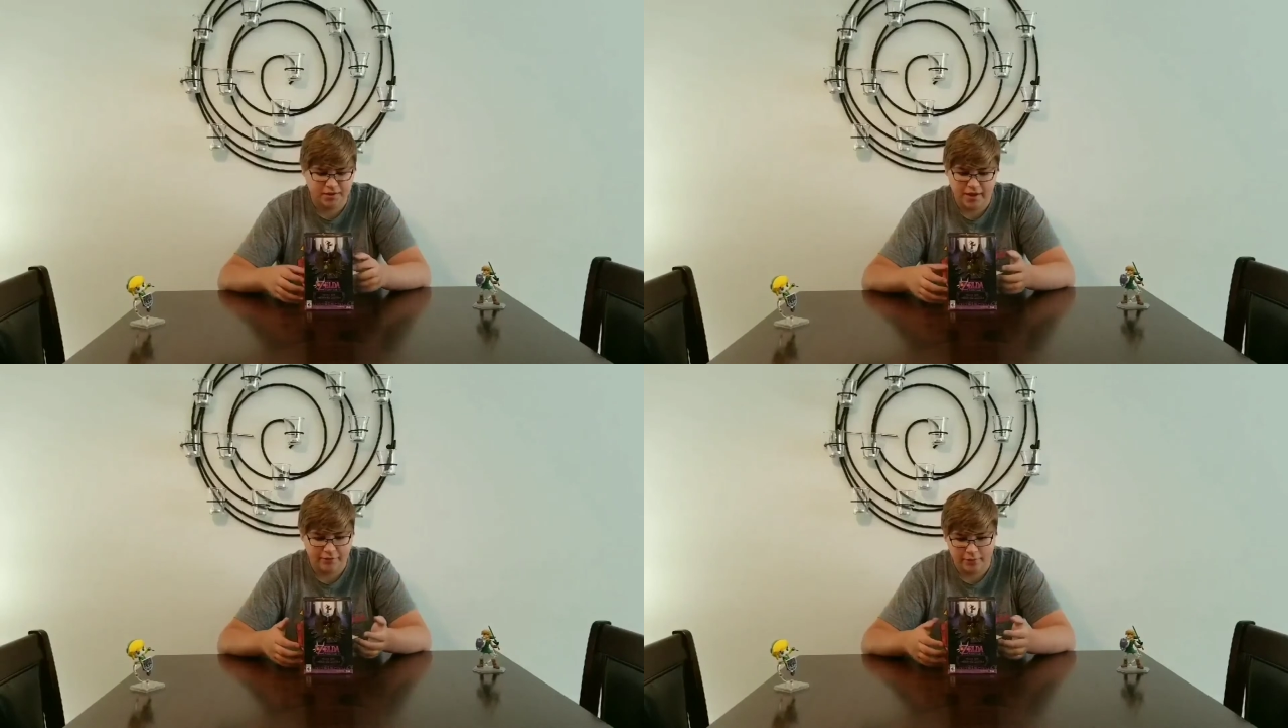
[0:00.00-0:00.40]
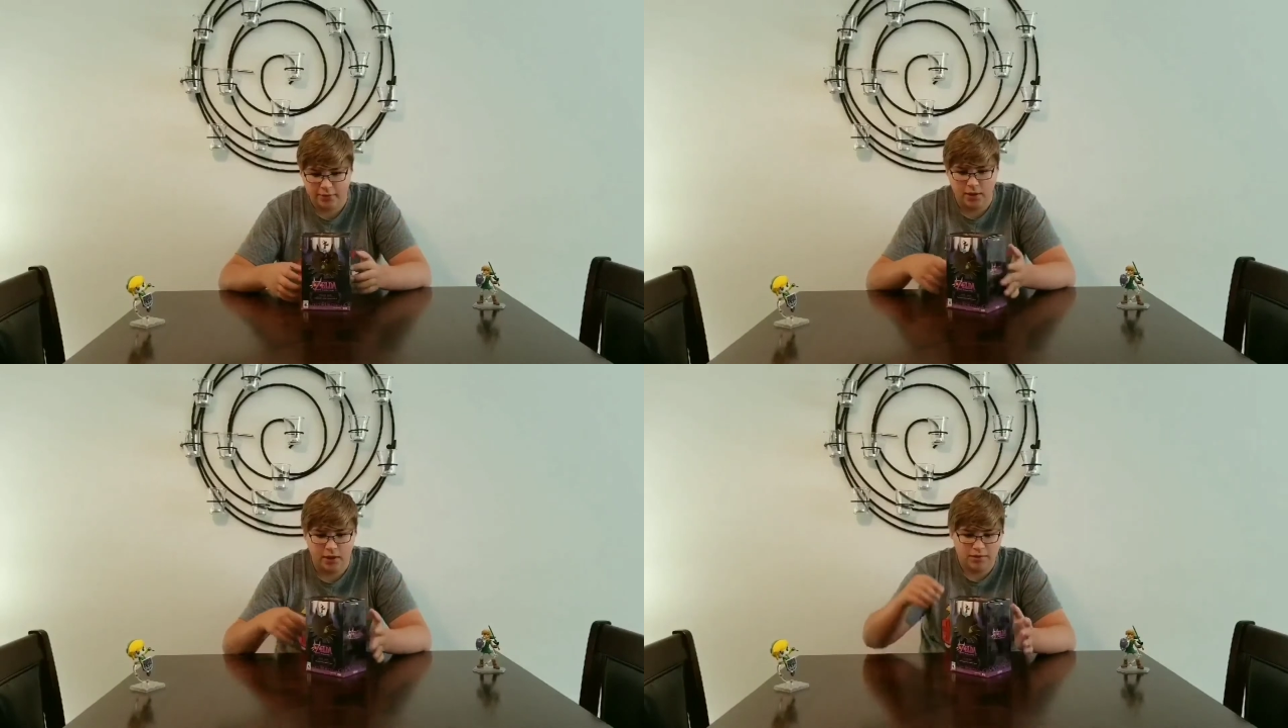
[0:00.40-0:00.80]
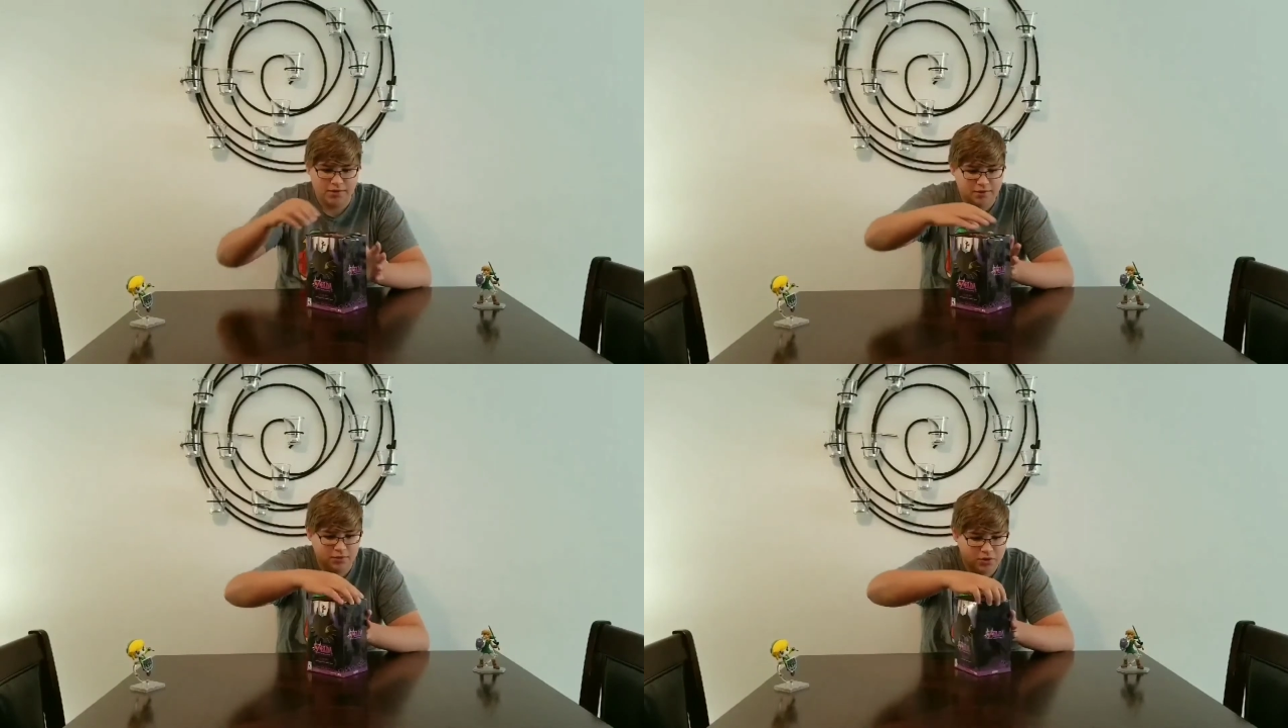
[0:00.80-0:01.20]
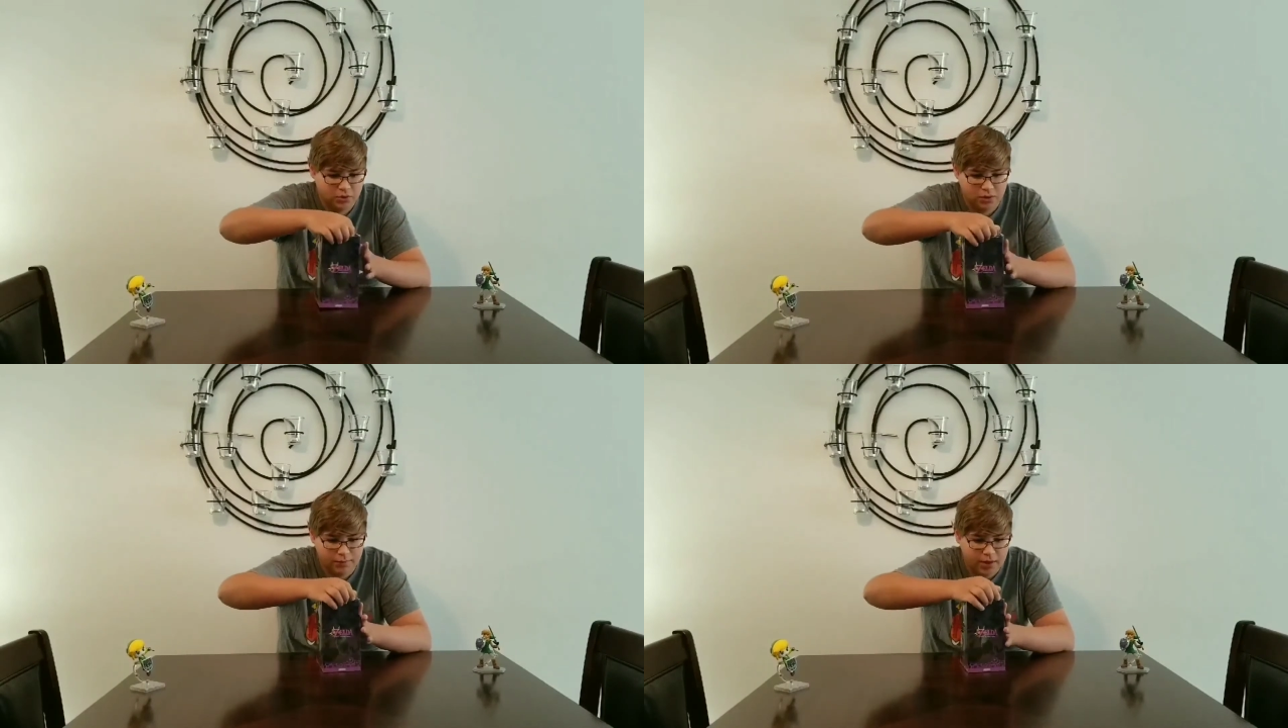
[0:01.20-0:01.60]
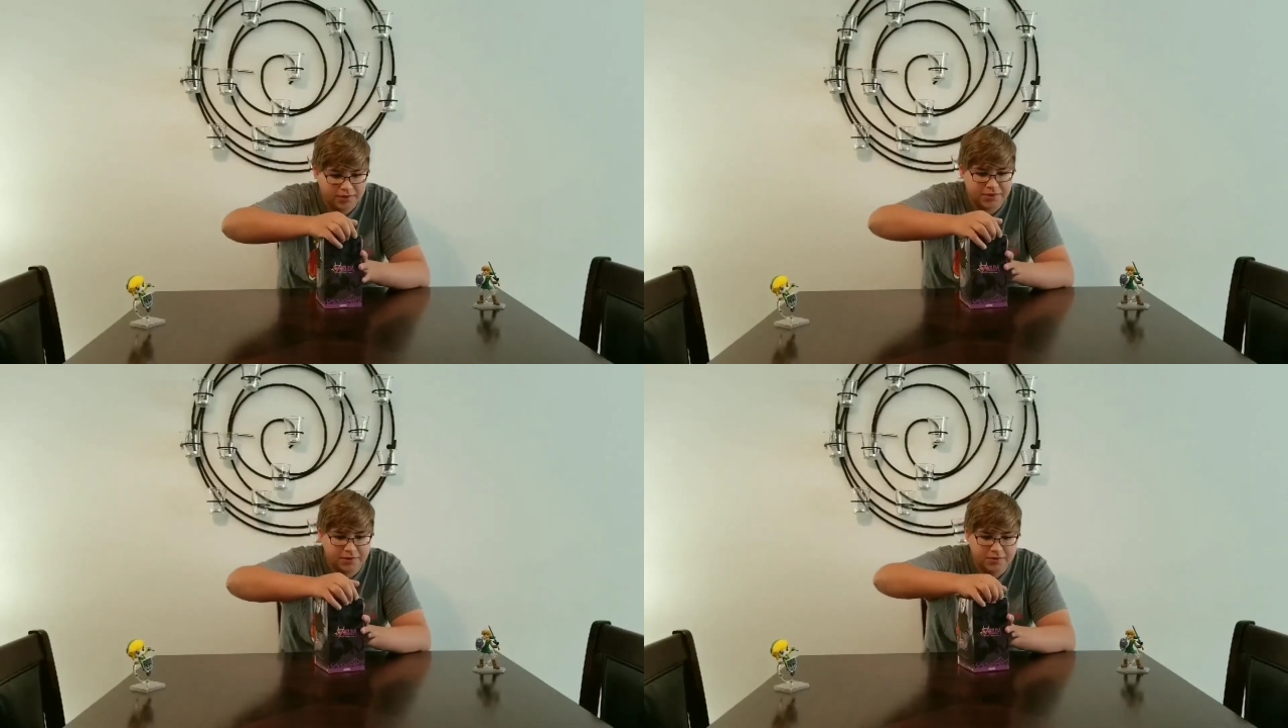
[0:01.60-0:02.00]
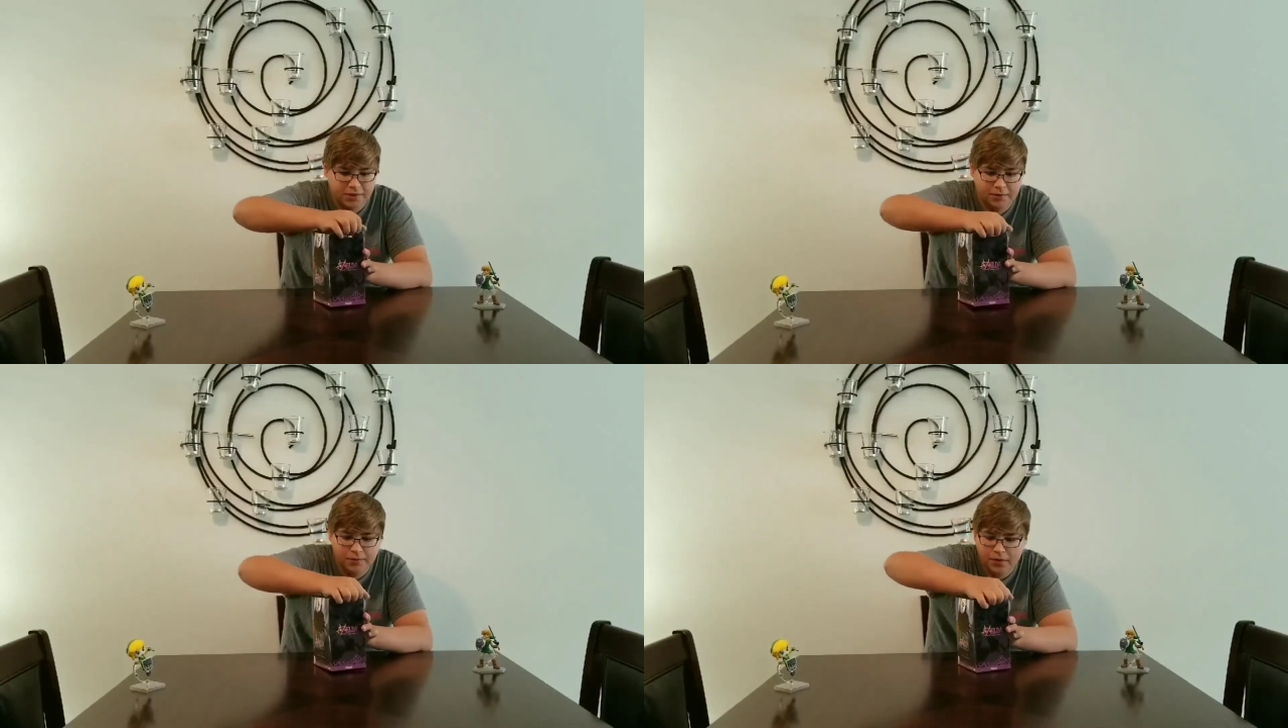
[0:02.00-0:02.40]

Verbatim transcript: to take very long. It's short unboxing, so